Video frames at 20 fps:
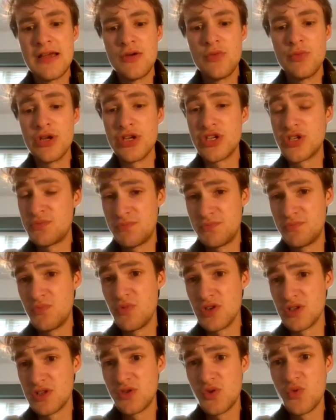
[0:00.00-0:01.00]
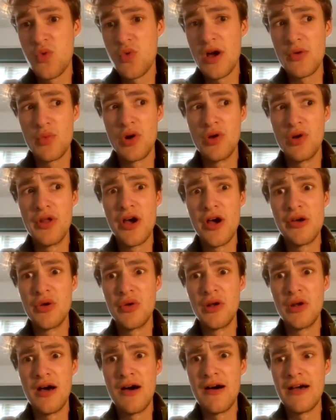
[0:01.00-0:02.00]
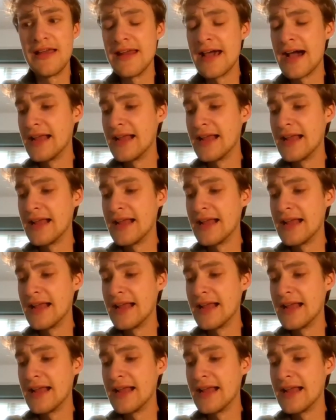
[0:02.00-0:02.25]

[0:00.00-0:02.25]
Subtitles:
which was quite well known online.